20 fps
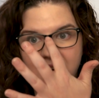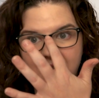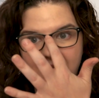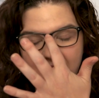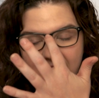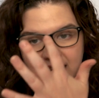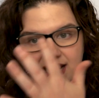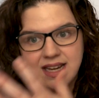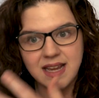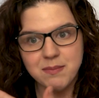
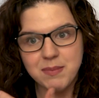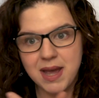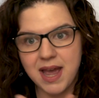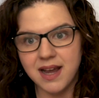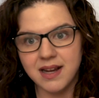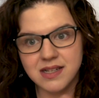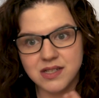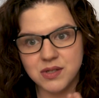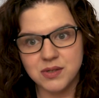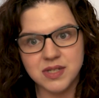I get
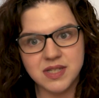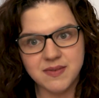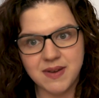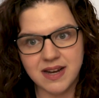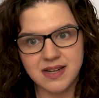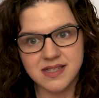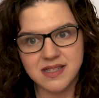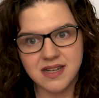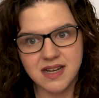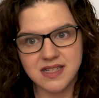back as
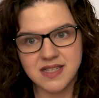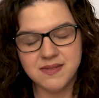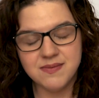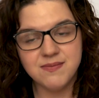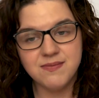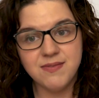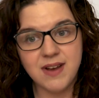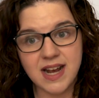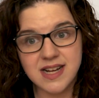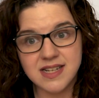fast
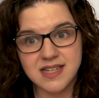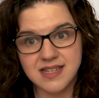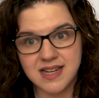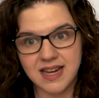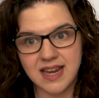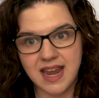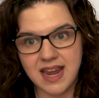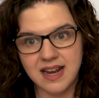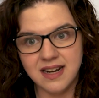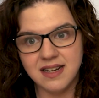as I
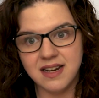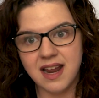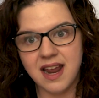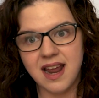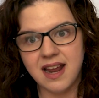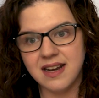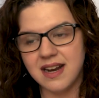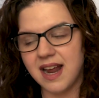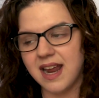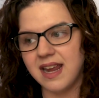can,
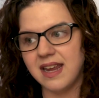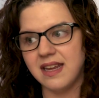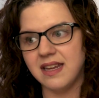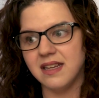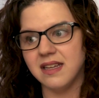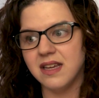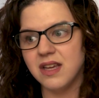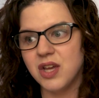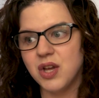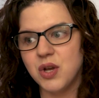and I